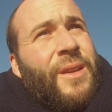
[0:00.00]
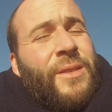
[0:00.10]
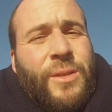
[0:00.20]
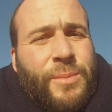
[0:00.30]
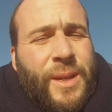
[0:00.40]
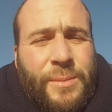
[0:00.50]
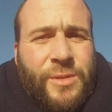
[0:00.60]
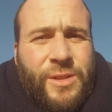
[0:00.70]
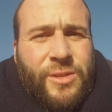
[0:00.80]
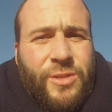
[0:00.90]
Sometimes
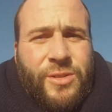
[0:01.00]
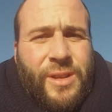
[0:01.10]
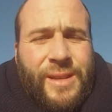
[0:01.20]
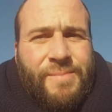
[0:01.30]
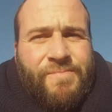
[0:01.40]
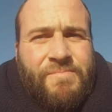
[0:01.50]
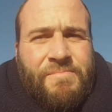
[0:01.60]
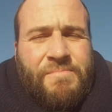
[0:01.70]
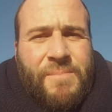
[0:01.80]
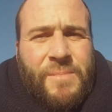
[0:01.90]
it's just
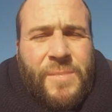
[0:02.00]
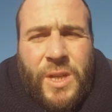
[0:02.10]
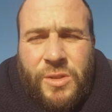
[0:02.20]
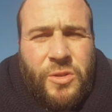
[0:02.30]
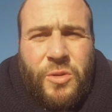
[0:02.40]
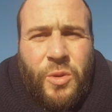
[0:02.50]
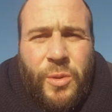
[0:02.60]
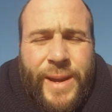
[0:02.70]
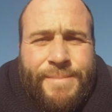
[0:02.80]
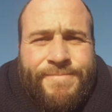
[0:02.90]
not the way.